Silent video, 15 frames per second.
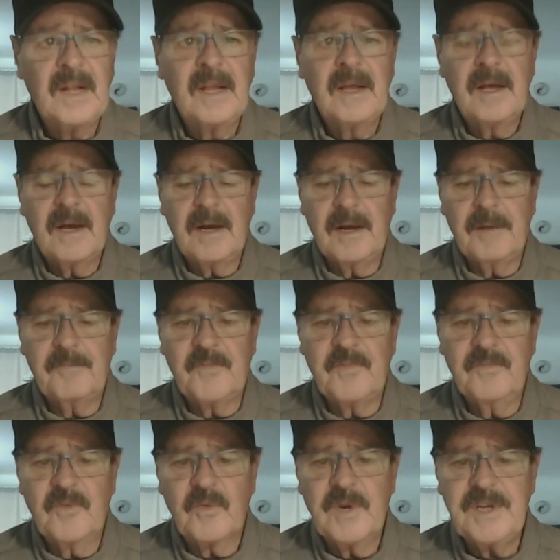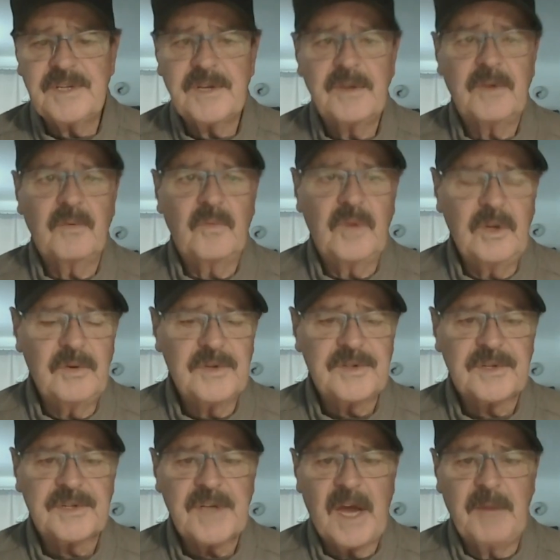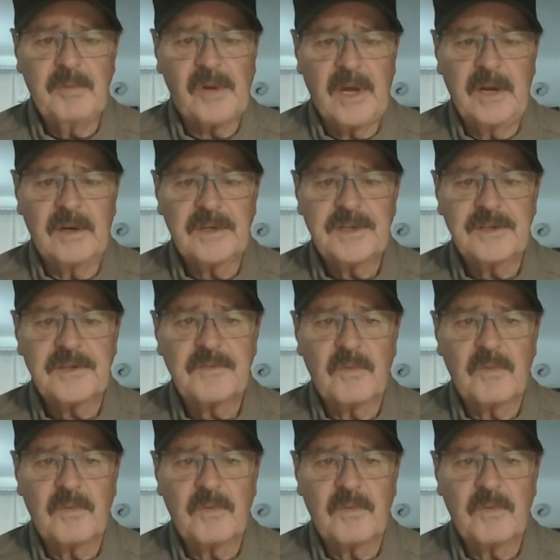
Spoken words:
The reason that we use the side planers is